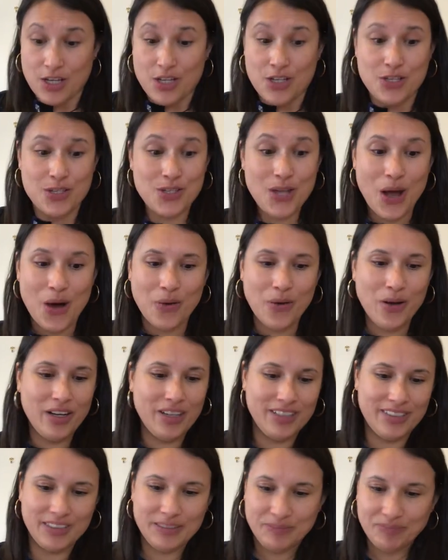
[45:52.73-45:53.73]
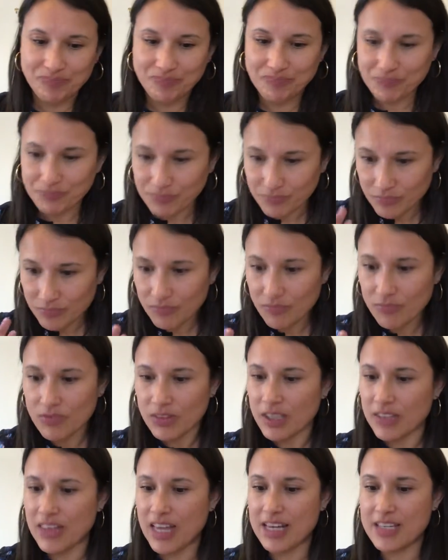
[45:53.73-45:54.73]
So
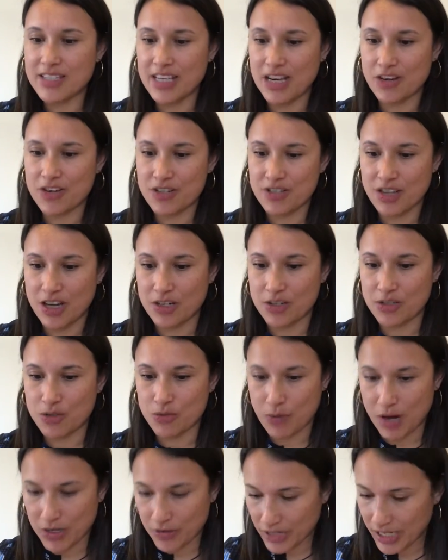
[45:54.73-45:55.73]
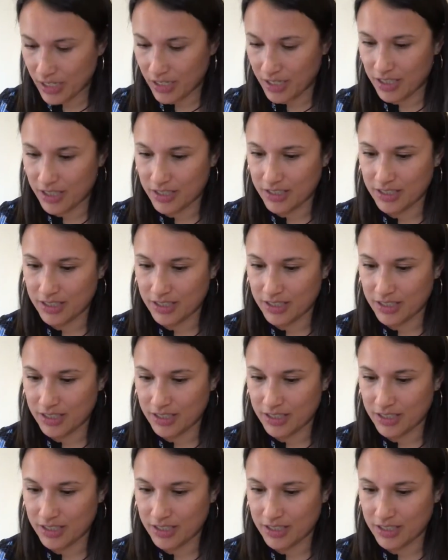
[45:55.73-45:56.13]
that is Aristotle's Rhetoric.